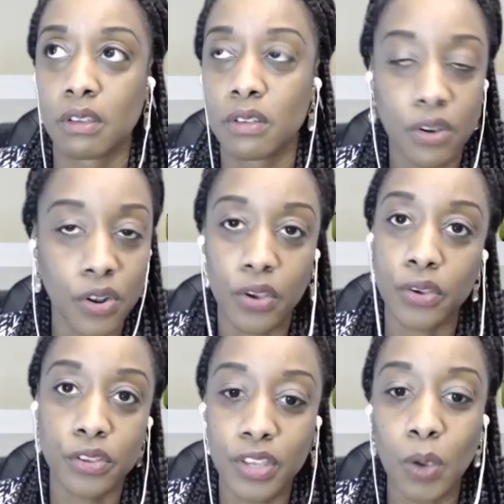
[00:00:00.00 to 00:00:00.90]
No,
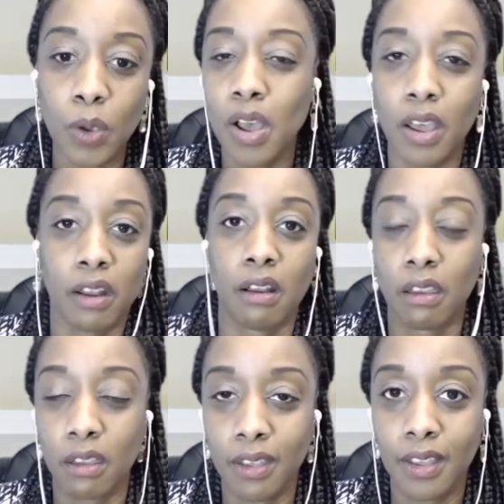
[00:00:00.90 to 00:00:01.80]
you get one.
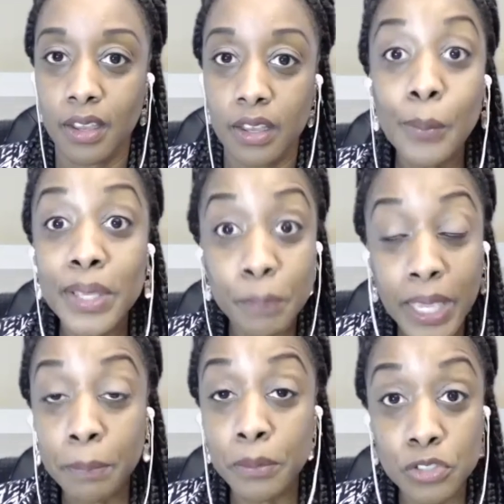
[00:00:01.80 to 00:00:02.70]
I mean,
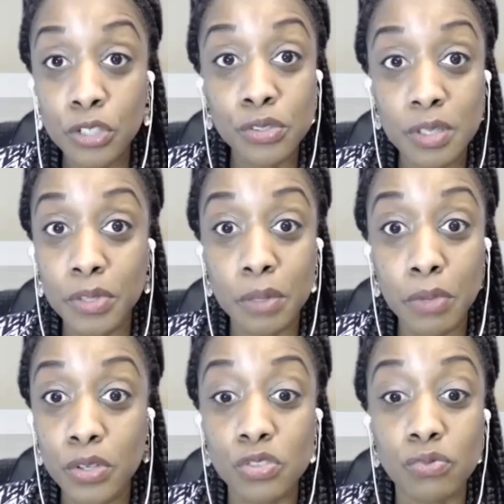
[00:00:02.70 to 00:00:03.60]
people do some of the
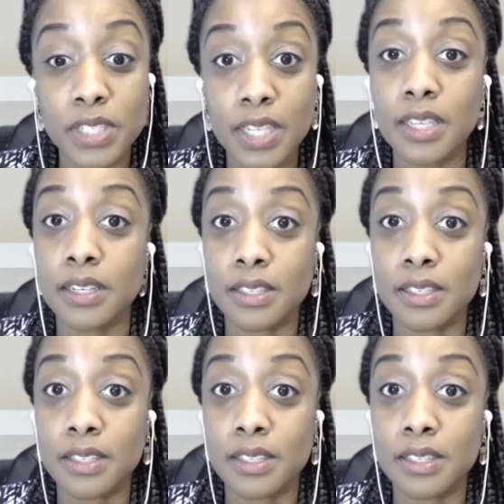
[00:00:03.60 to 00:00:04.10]
most ridiculous